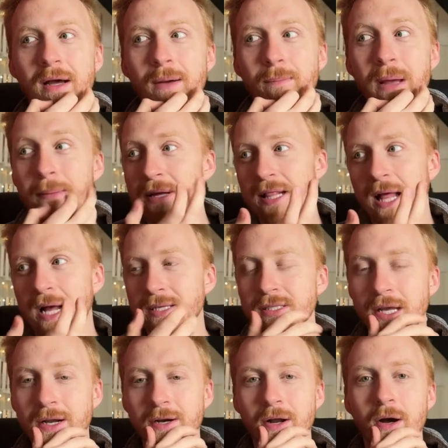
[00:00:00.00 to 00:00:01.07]
Maybe less.
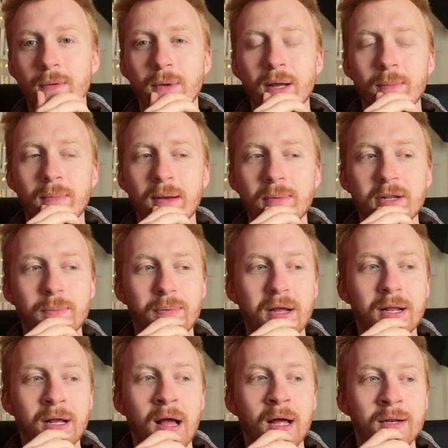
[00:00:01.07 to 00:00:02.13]
I don't know. Maybe
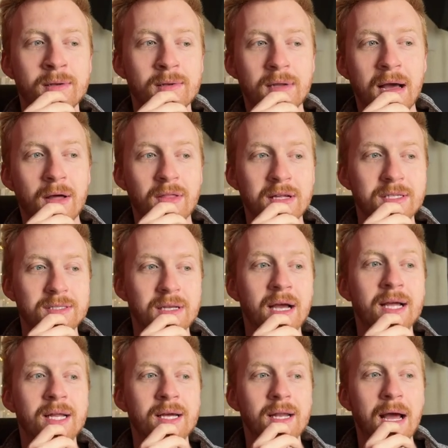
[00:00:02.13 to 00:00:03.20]
depending on how they
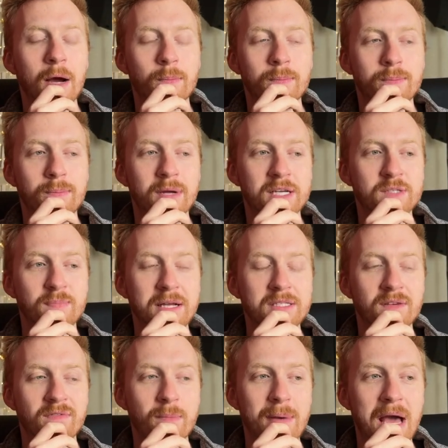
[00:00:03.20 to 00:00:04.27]
design it, how
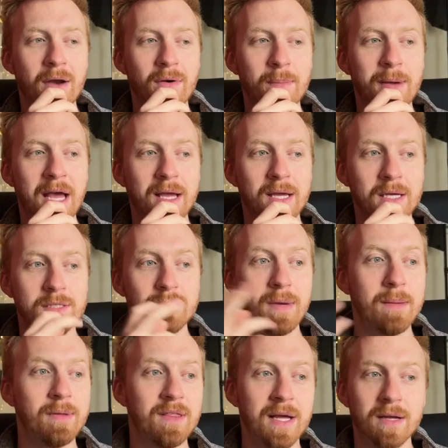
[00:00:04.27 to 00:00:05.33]
expensive the battery pack is,
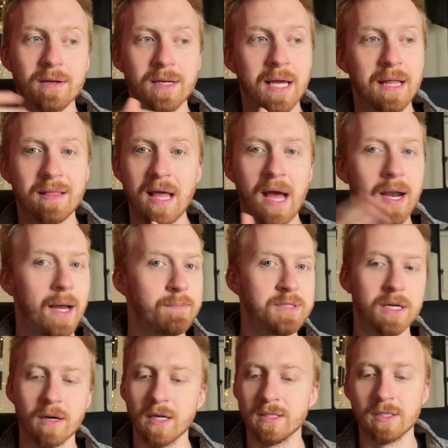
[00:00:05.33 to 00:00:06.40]
maybe they could get that
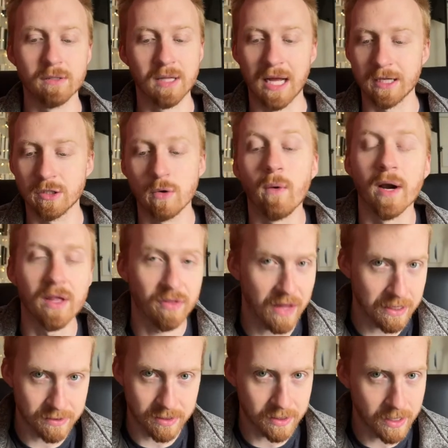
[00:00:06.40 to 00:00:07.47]
Aptera to like
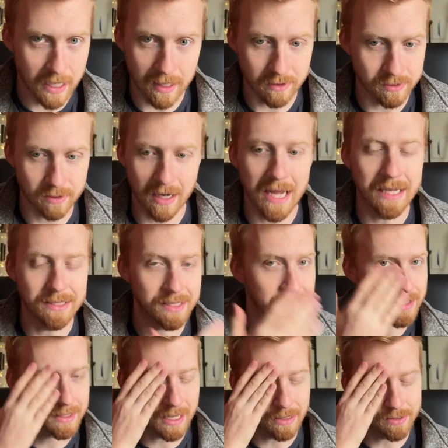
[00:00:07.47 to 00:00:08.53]
$20,000 or
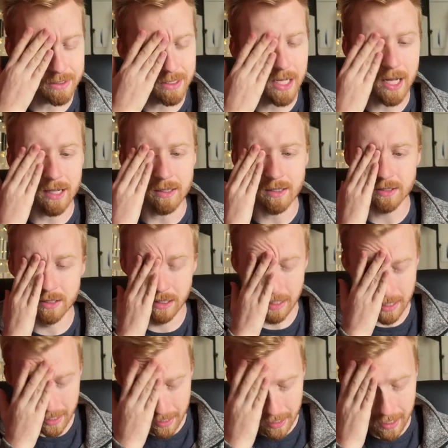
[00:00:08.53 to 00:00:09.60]
$18,000.
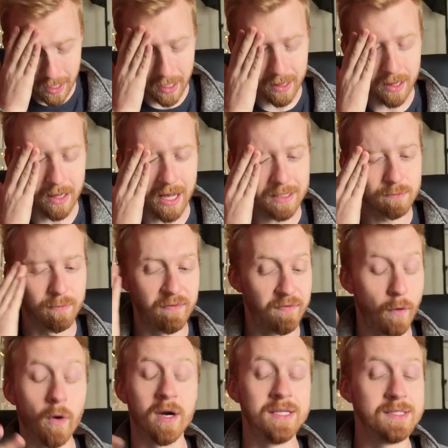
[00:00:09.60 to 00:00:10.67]
And that's
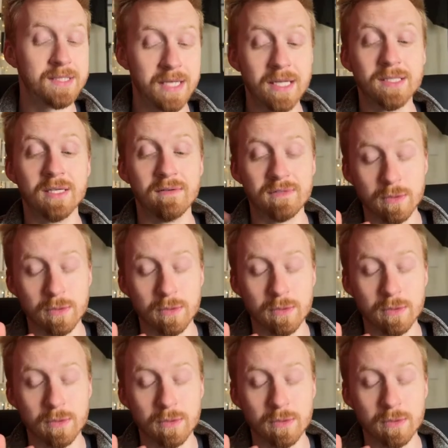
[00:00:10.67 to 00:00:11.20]
before incentives.